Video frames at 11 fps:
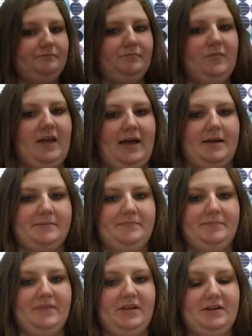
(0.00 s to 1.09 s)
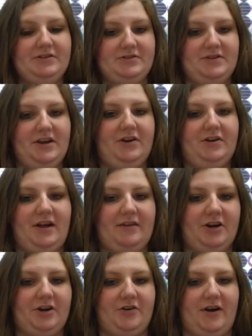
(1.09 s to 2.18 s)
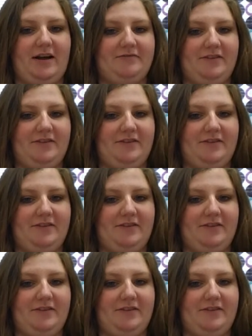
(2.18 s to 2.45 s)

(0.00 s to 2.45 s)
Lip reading: Okay, so here I've got a graph